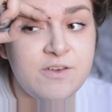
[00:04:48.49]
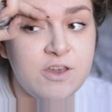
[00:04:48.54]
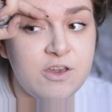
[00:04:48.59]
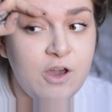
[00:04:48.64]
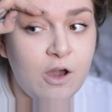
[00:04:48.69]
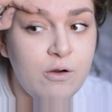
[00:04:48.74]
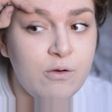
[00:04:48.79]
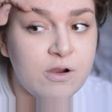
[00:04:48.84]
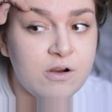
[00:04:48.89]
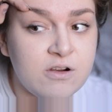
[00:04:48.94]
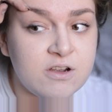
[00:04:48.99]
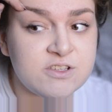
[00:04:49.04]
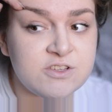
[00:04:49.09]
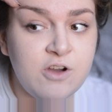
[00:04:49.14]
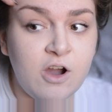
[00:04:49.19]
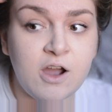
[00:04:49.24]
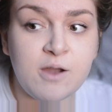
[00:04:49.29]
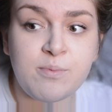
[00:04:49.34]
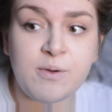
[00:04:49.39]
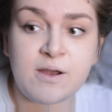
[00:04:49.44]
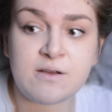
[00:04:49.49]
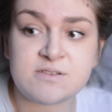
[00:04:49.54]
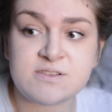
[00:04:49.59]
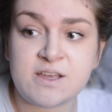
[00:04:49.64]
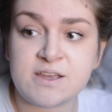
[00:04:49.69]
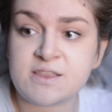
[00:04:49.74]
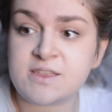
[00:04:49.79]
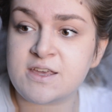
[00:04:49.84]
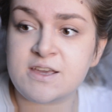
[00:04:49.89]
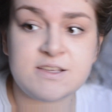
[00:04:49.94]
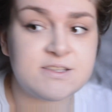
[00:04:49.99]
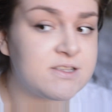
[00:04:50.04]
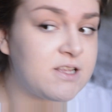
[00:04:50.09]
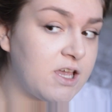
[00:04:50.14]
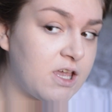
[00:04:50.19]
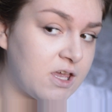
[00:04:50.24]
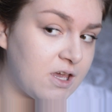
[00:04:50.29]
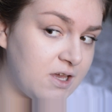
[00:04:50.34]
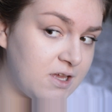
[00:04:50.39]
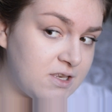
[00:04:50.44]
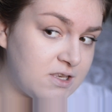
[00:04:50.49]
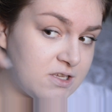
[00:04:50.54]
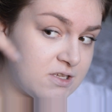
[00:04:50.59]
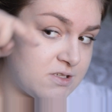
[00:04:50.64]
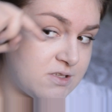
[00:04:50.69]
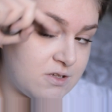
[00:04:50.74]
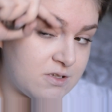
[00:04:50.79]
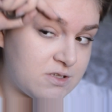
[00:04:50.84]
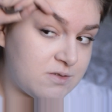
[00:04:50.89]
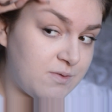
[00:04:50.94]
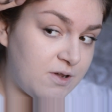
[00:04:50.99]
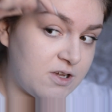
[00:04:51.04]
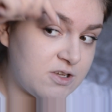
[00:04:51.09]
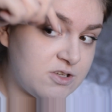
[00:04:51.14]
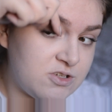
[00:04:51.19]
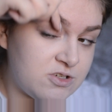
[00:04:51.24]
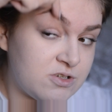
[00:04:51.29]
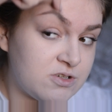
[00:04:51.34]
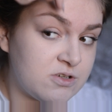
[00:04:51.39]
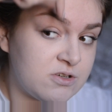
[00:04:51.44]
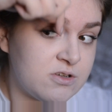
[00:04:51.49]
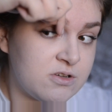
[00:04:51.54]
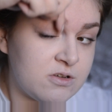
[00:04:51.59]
you go across your eyebrows like this, like, it does not smudge.